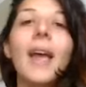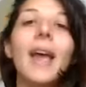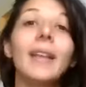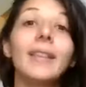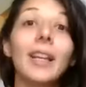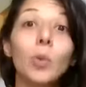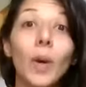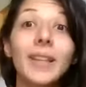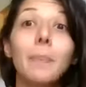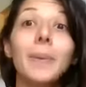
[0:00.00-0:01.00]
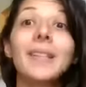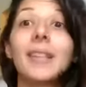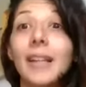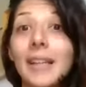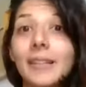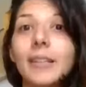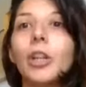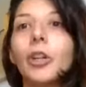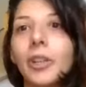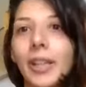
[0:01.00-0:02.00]
And that way the pixel is
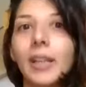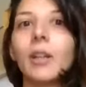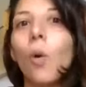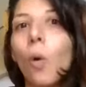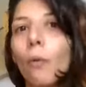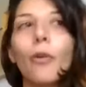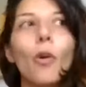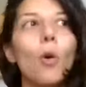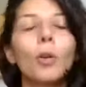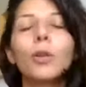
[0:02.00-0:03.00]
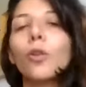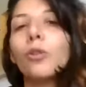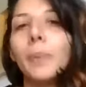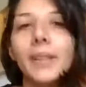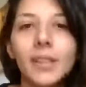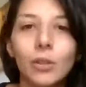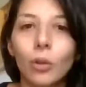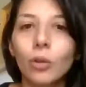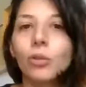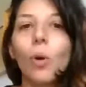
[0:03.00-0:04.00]
learning from all those
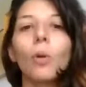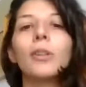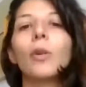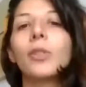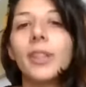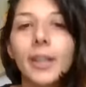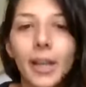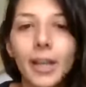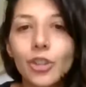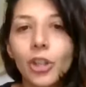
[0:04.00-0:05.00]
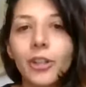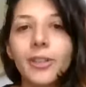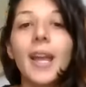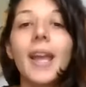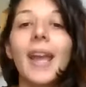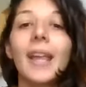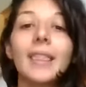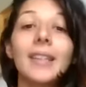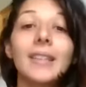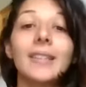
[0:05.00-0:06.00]
visitors, all those engagers.
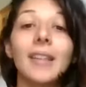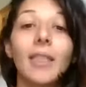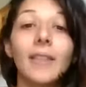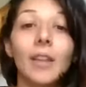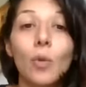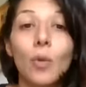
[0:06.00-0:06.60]
And this is something that